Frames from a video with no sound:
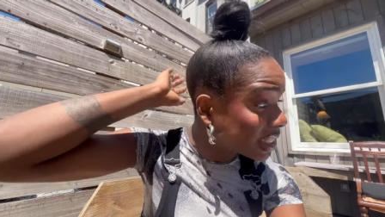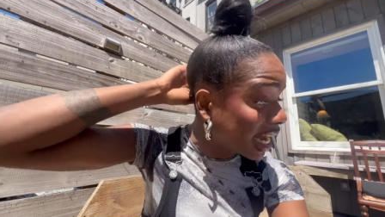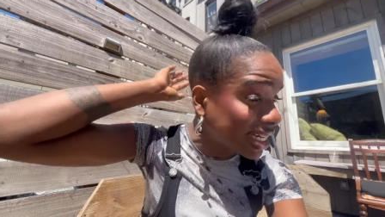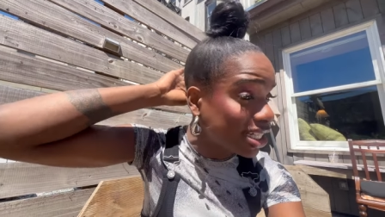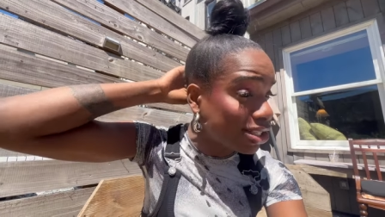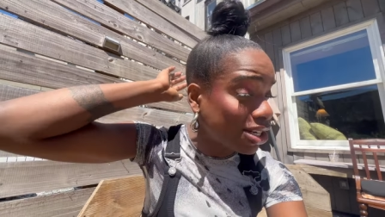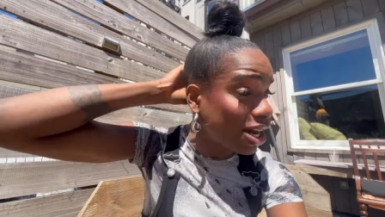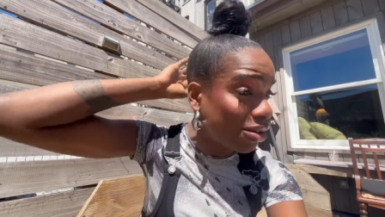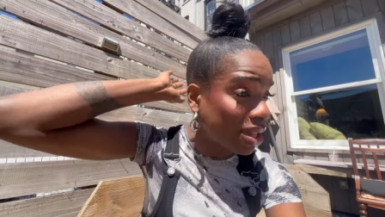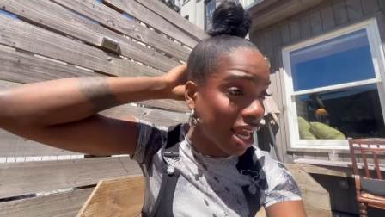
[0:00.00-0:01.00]
I just
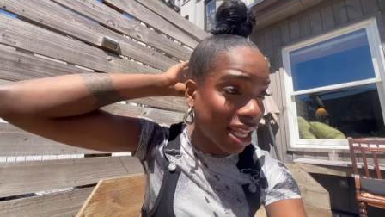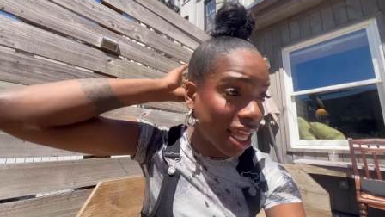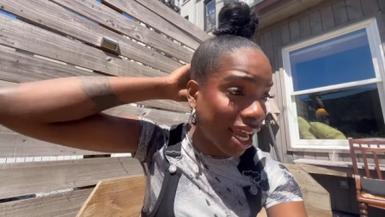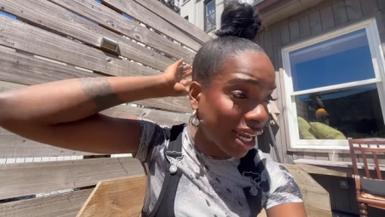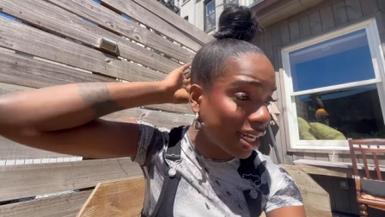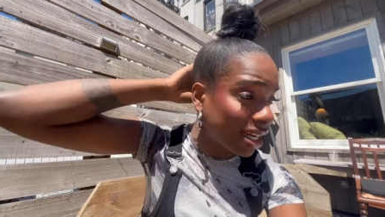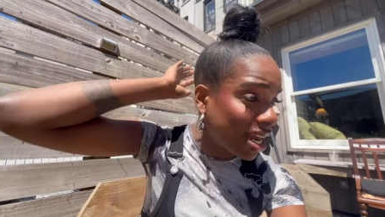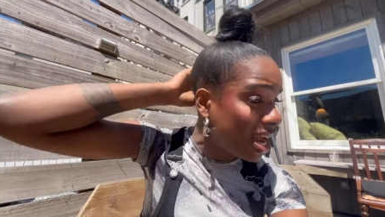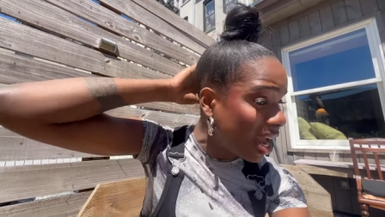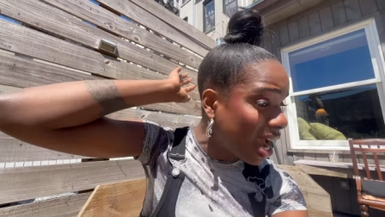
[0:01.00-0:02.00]
know that like
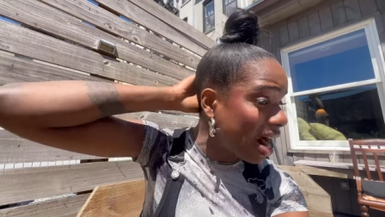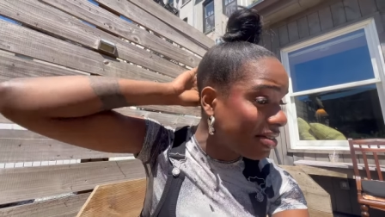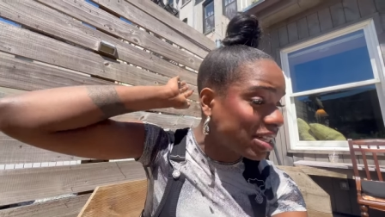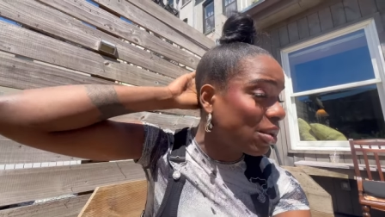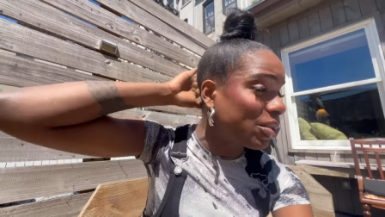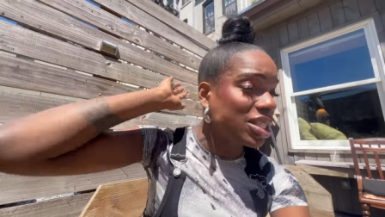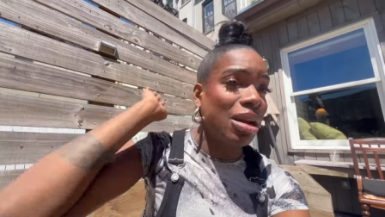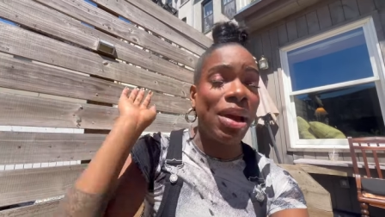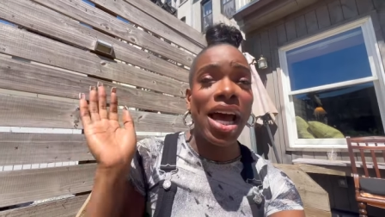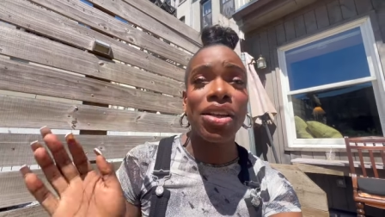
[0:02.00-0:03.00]
every time I went to the
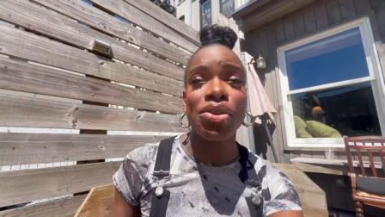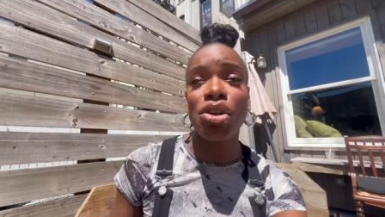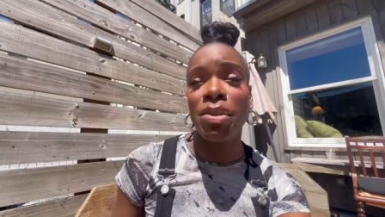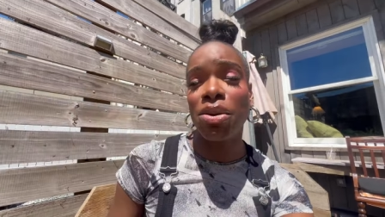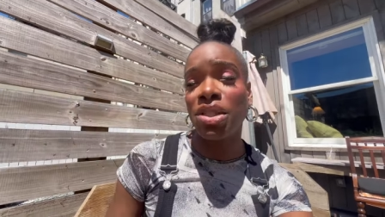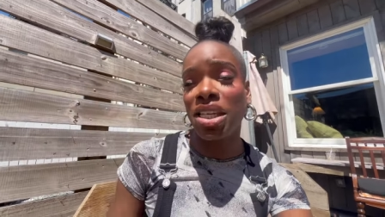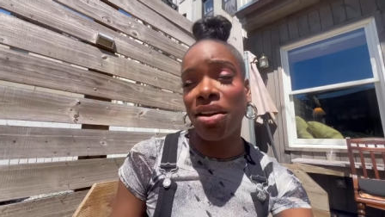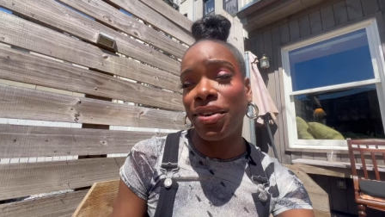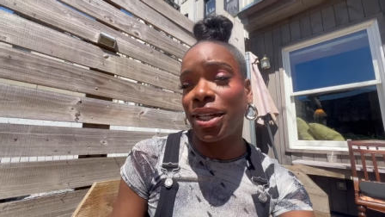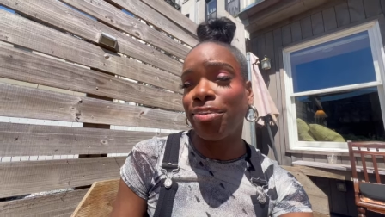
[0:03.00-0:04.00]
bathroom, it was
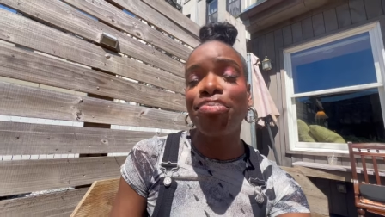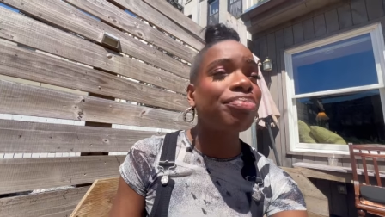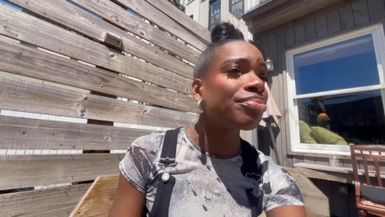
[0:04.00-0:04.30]
given